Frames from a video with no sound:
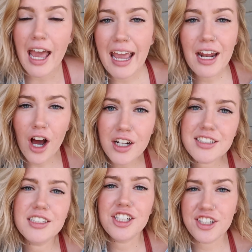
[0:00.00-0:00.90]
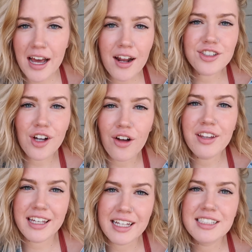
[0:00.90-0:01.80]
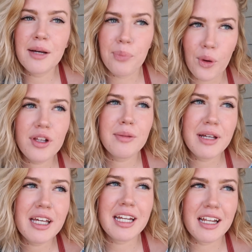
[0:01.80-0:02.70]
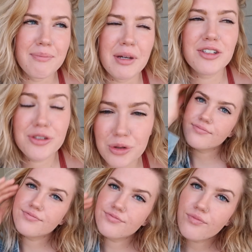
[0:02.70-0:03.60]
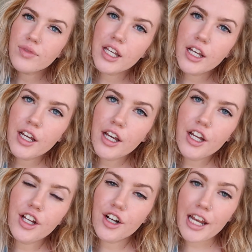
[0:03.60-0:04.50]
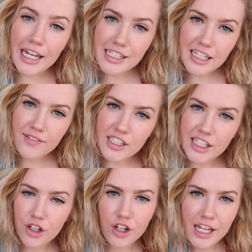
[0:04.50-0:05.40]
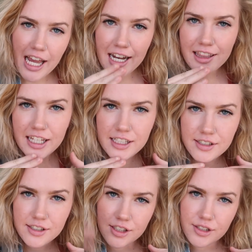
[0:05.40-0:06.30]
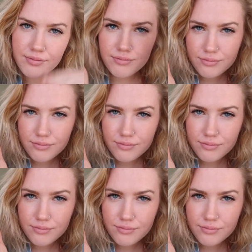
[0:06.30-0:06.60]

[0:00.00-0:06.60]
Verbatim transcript: And honestly, shout out to all the kids that bullied me in middle school. Your negativity created this.